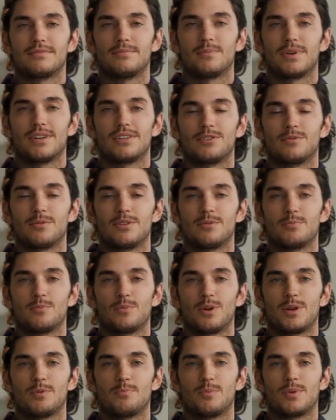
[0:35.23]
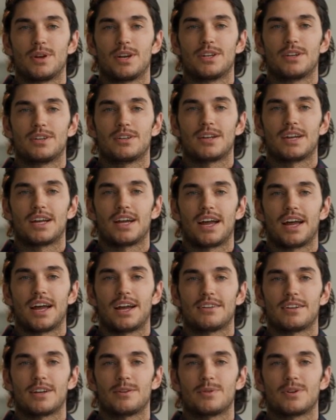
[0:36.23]
Rinse with warm water,
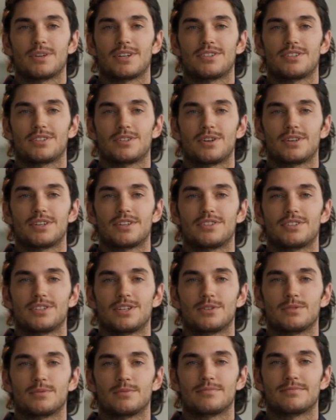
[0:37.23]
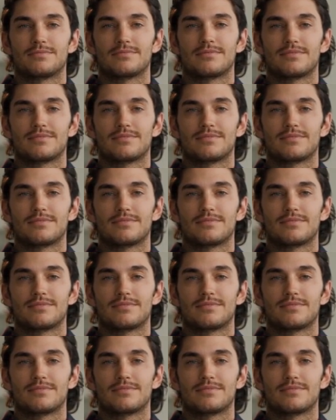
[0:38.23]
and they'll look as good as new.